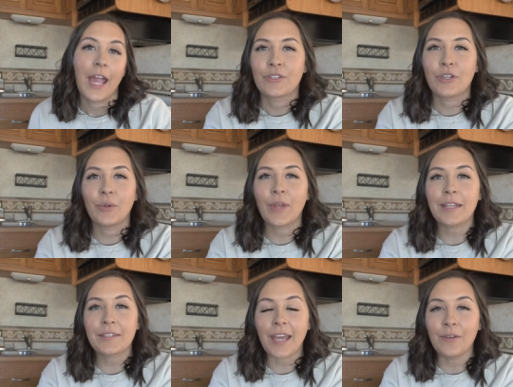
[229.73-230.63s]
So
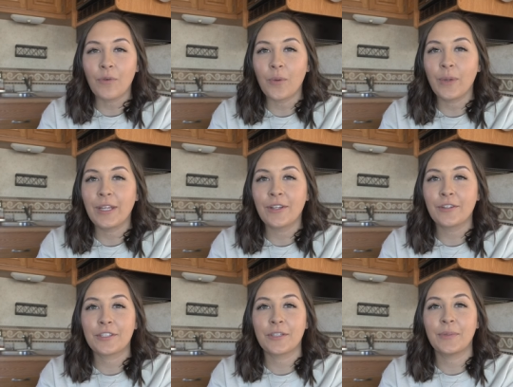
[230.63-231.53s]
that's kind of what we
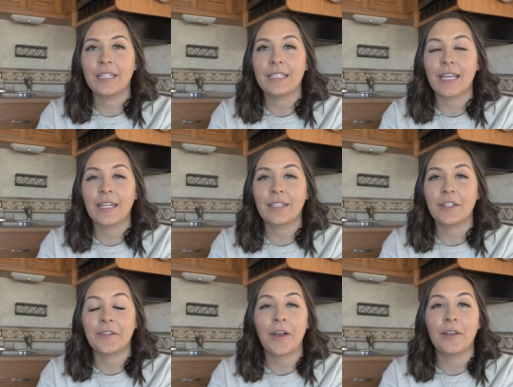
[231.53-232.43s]
learned. So we decided
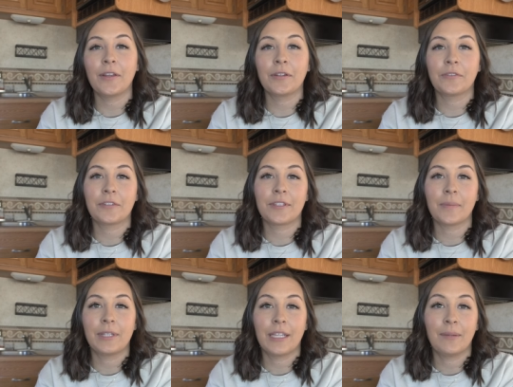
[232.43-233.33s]
to not look for
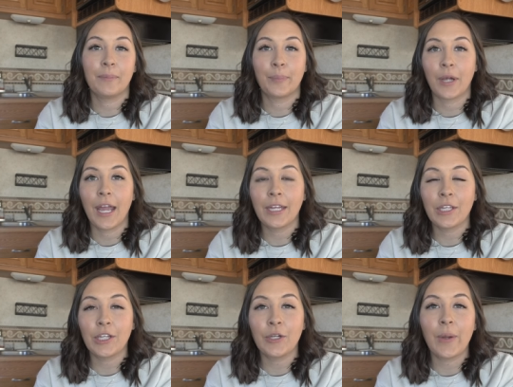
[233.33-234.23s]
something
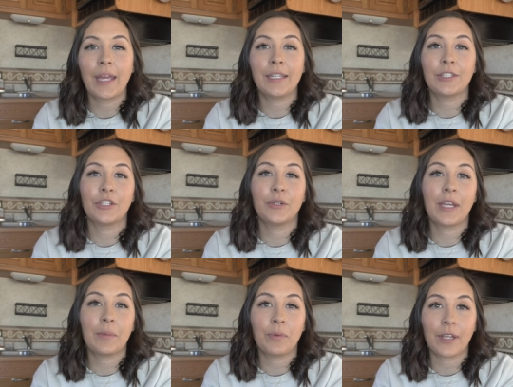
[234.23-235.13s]
brand new and to
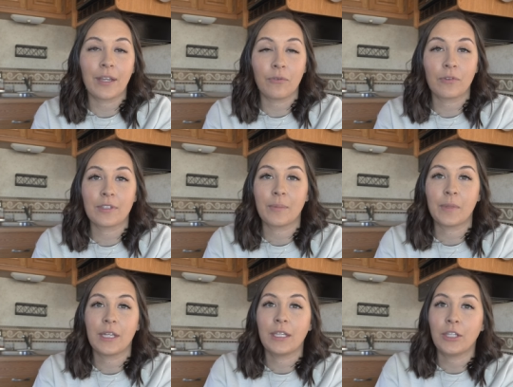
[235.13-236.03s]
keep looking for
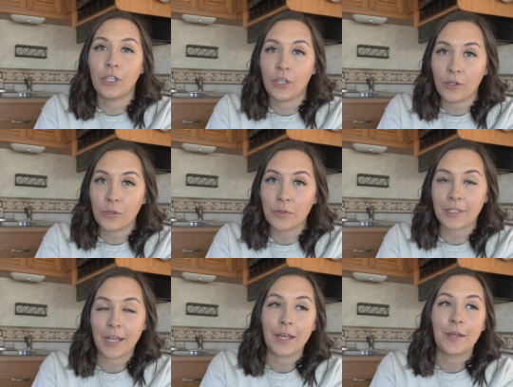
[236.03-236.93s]
something
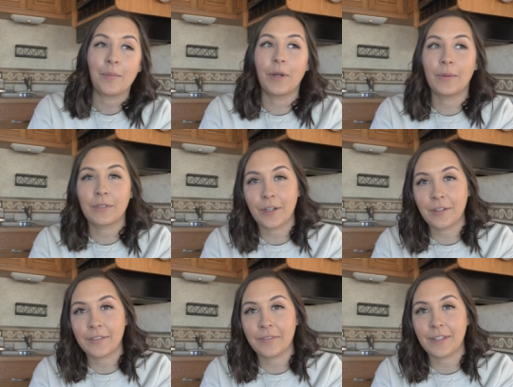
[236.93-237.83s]
used. But it was
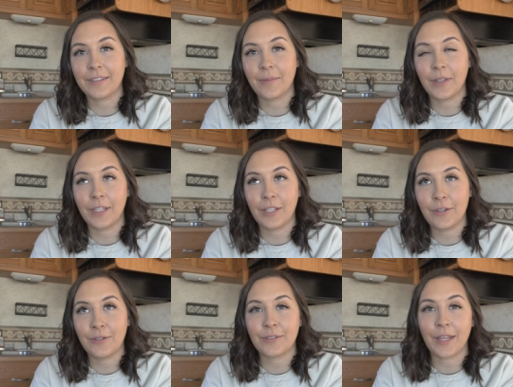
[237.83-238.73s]
hard to find something
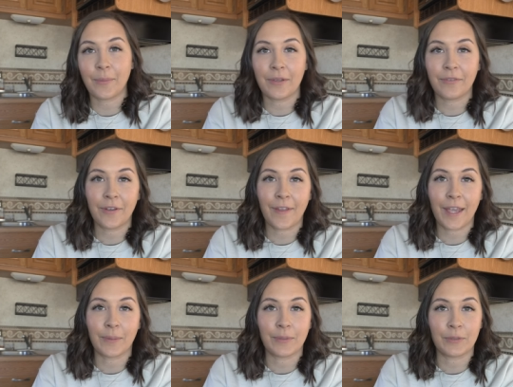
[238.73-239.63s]
used that we felt
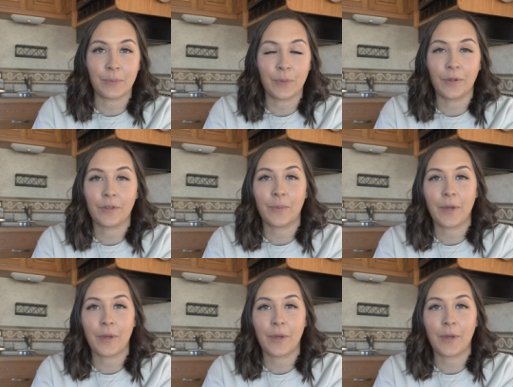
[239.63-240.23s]
like was worth